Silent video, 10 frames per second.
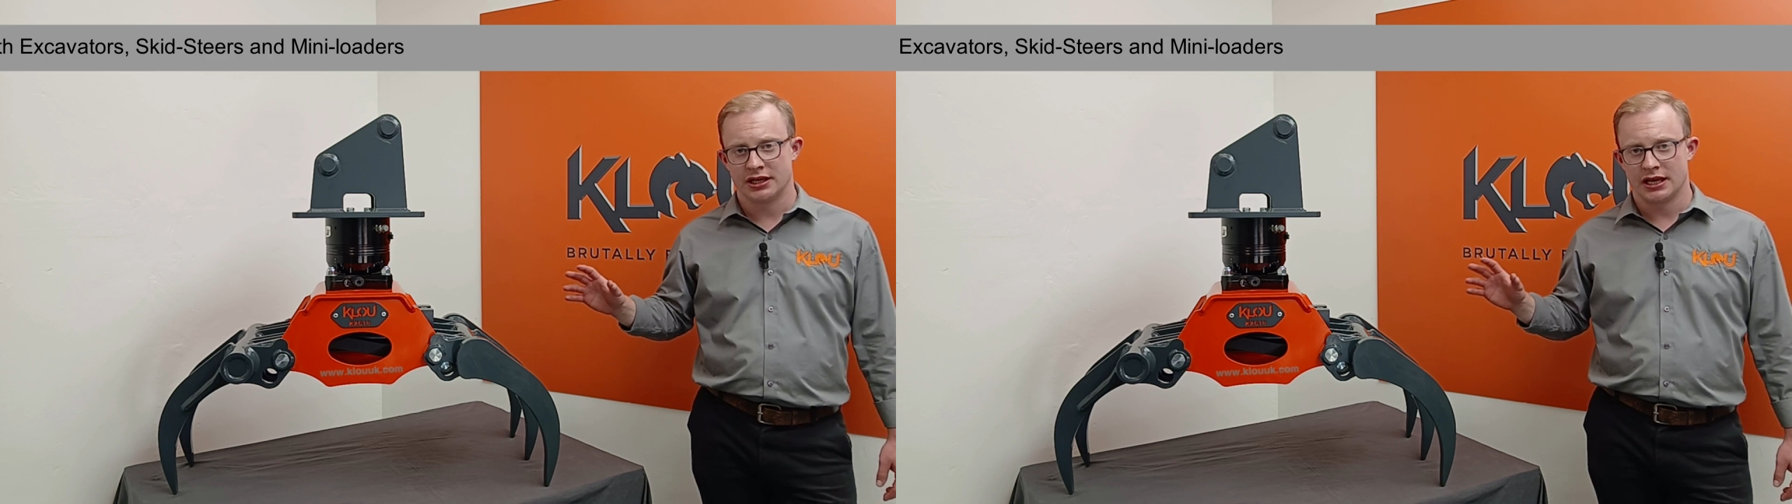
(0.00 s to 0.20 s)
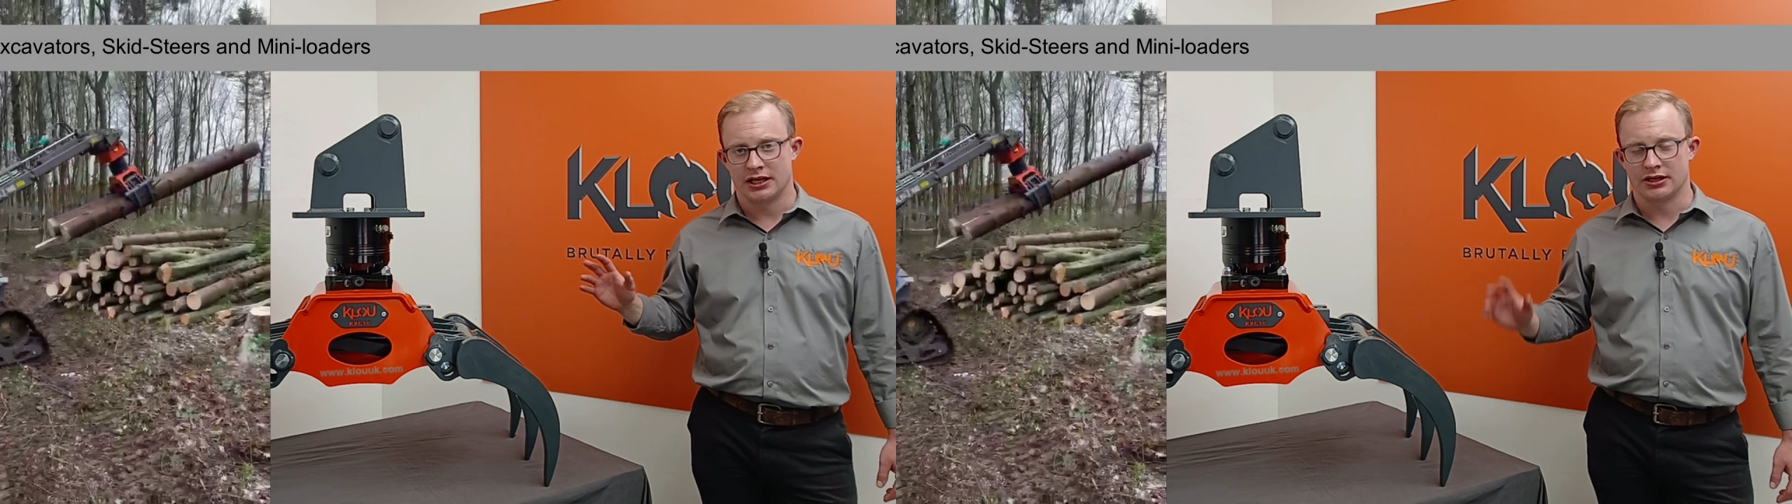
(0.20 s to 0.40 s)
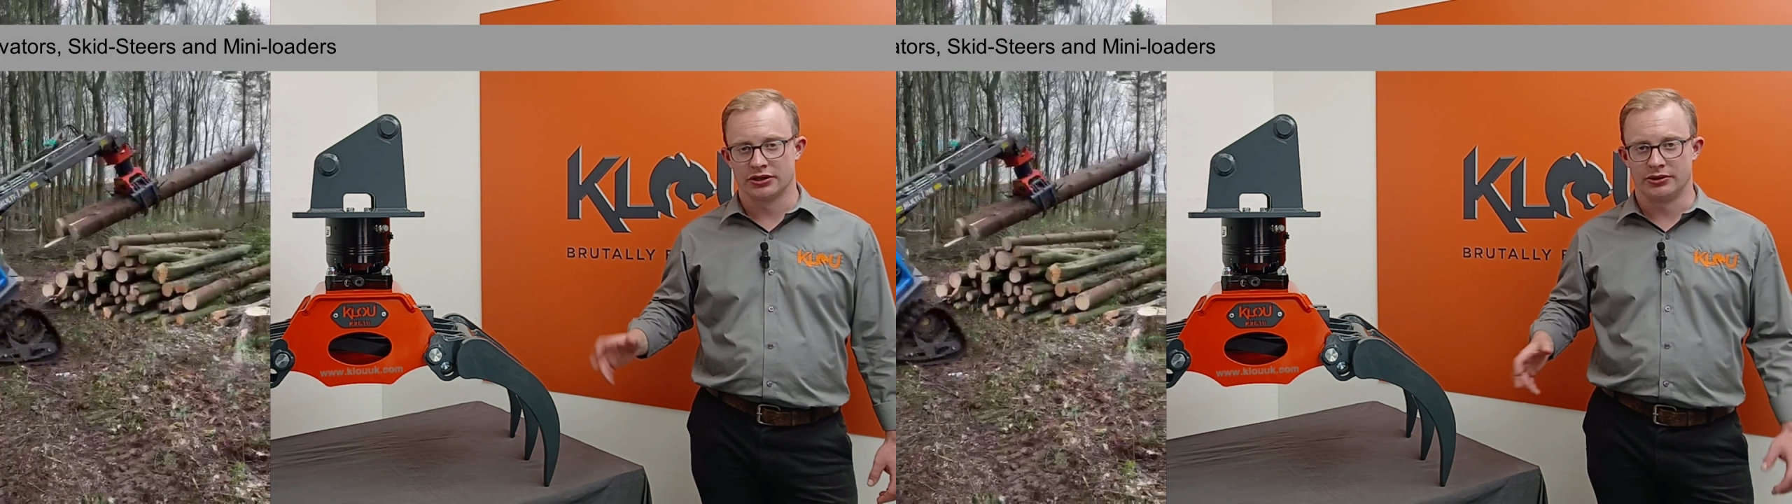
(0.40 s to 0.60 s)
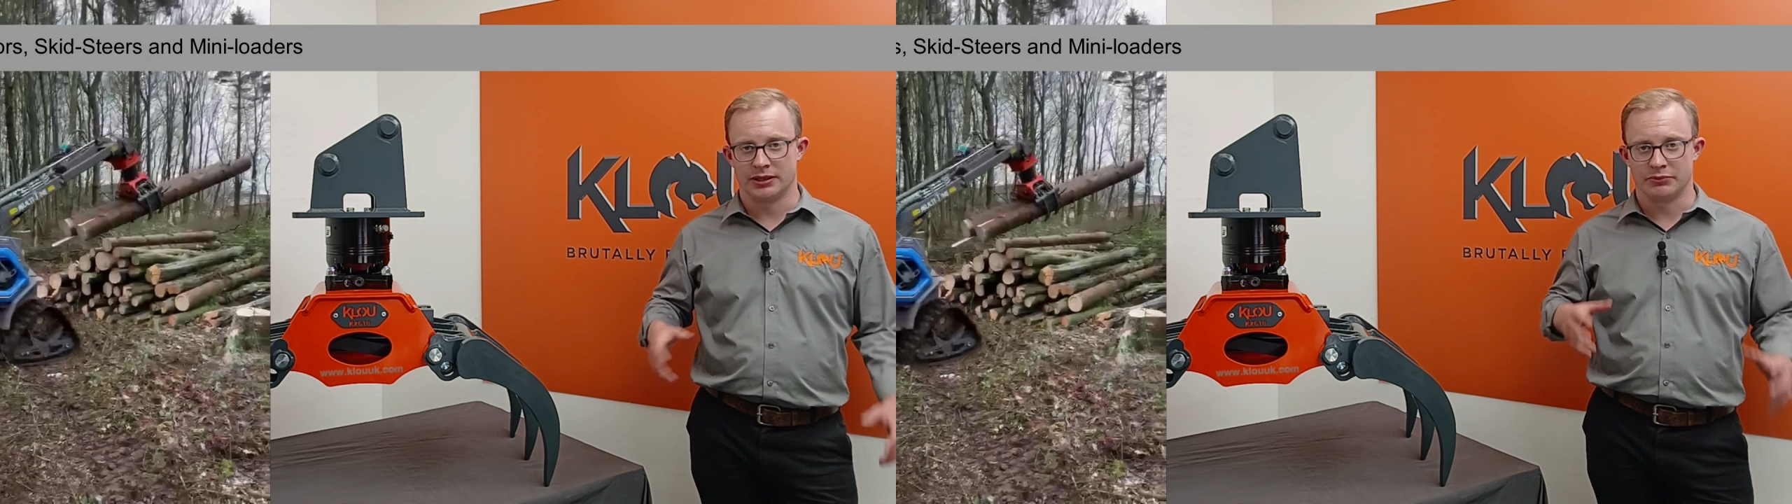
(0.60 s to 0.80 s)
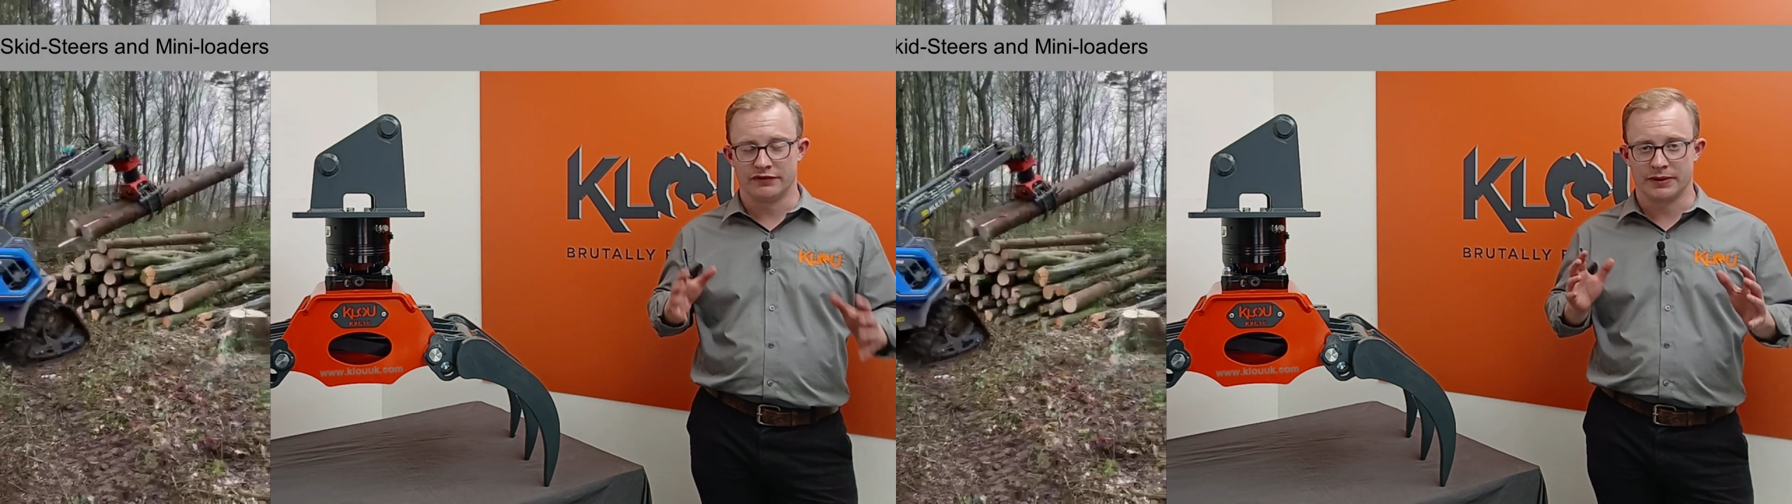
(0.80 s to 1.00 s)

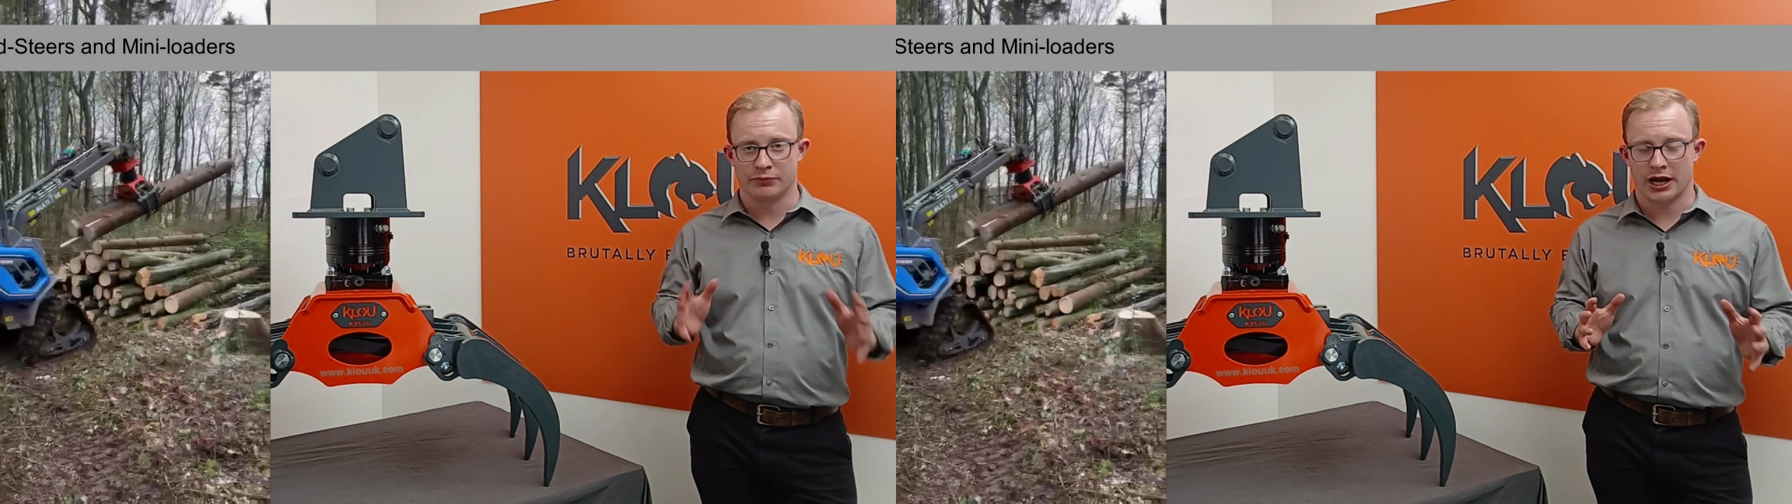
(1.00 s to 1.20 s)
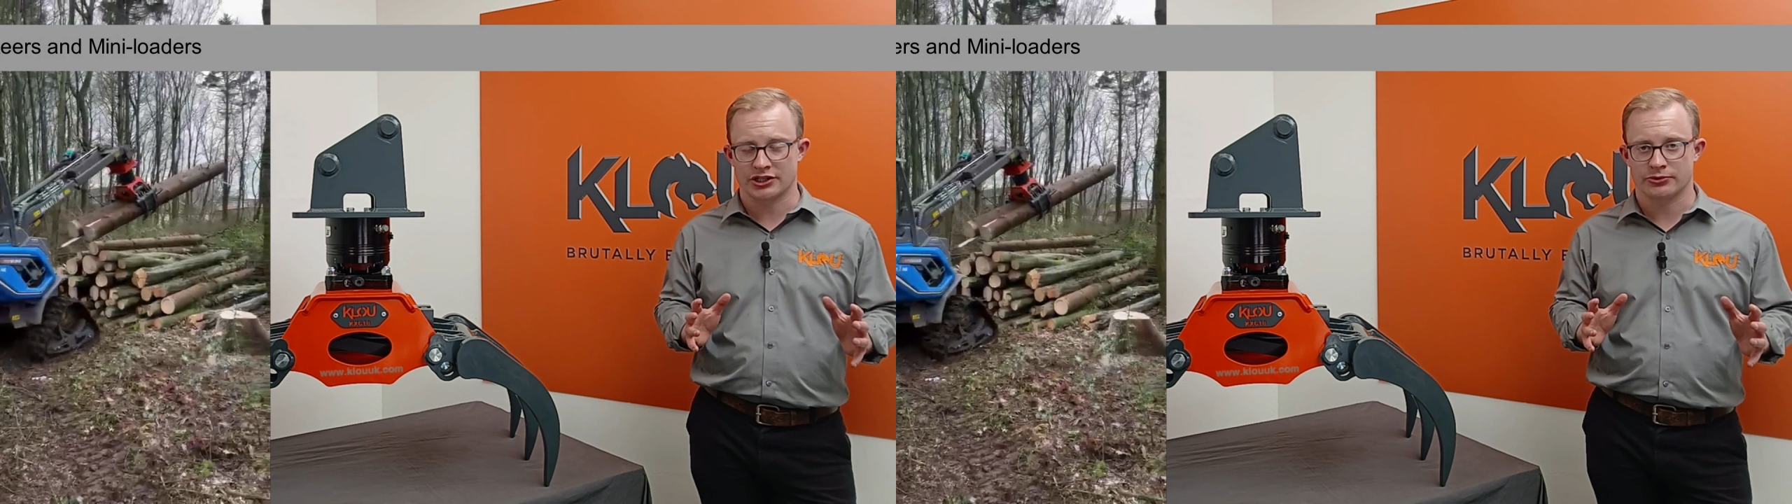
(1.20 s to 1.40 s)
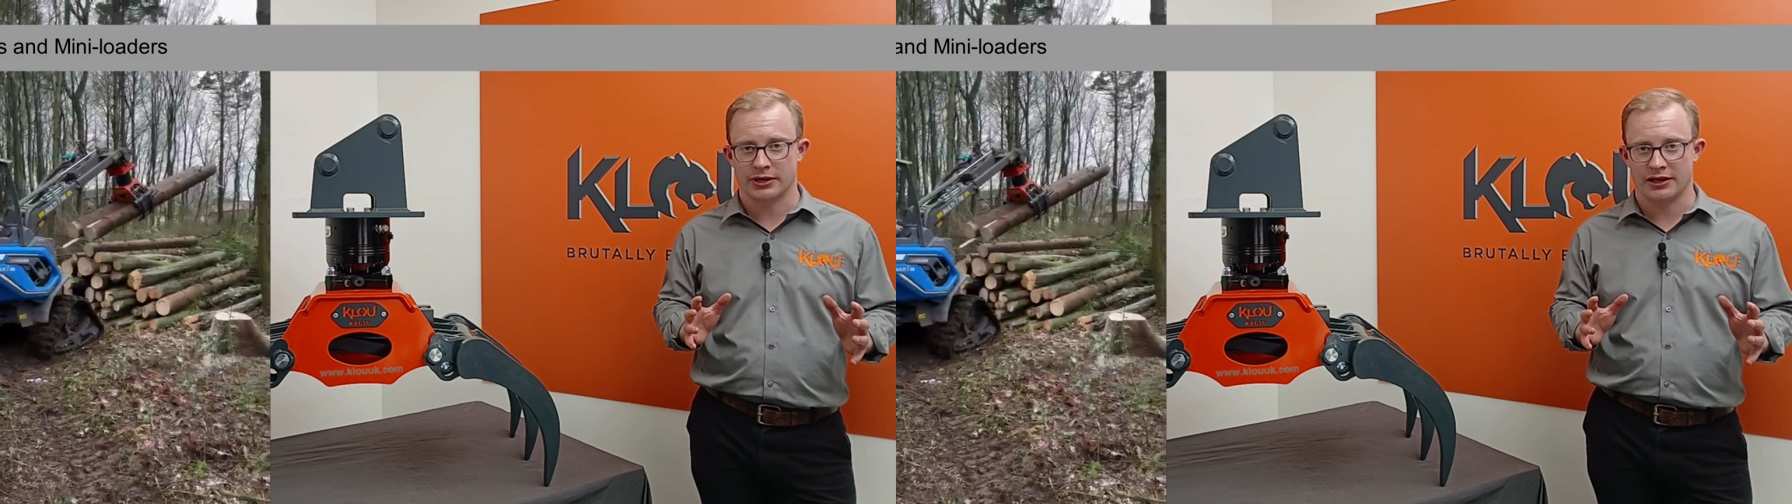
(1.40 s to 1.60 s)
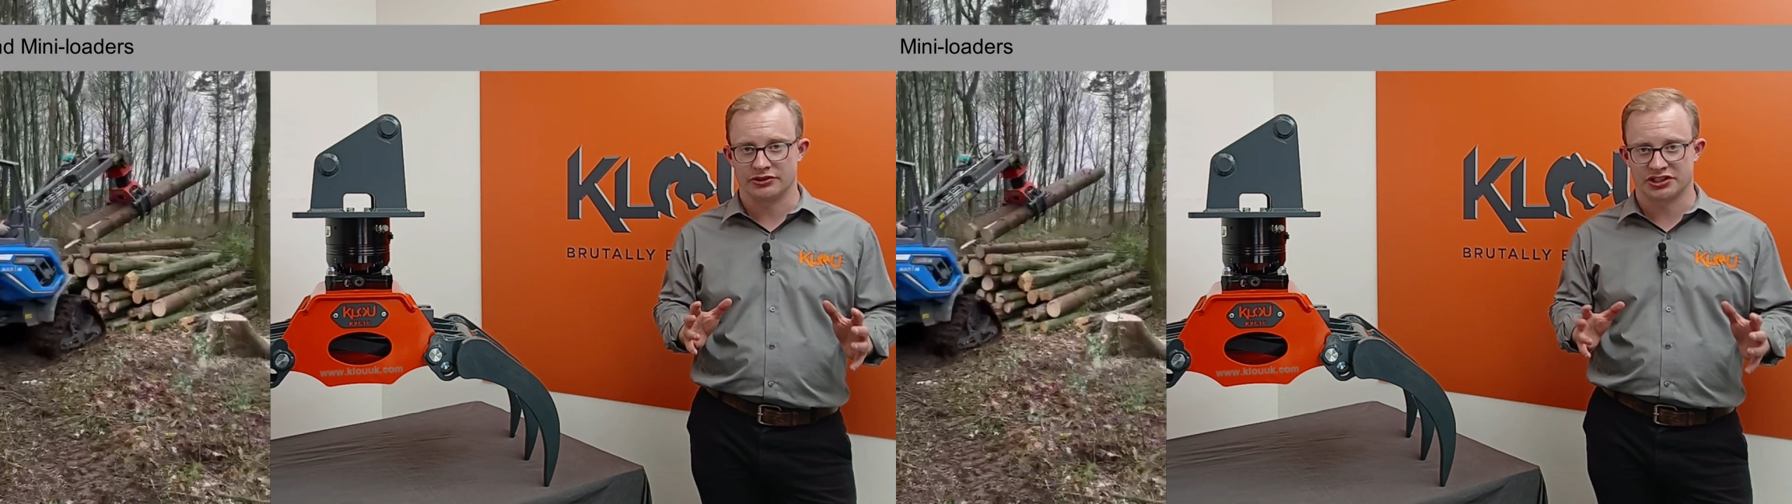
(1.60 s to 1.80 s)
including moving brash around